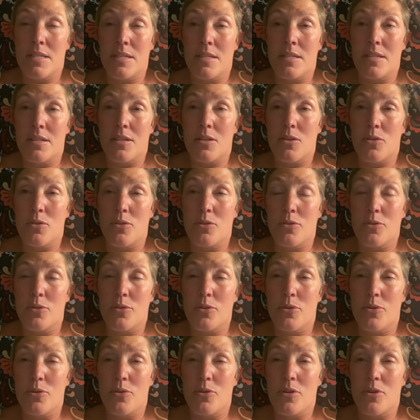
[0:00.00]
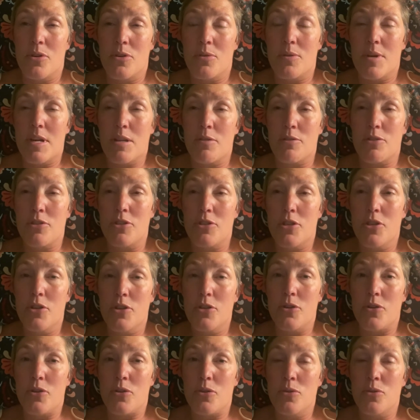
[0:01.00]
going through round
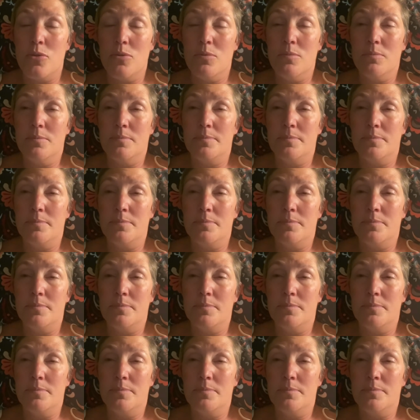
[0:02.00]
two,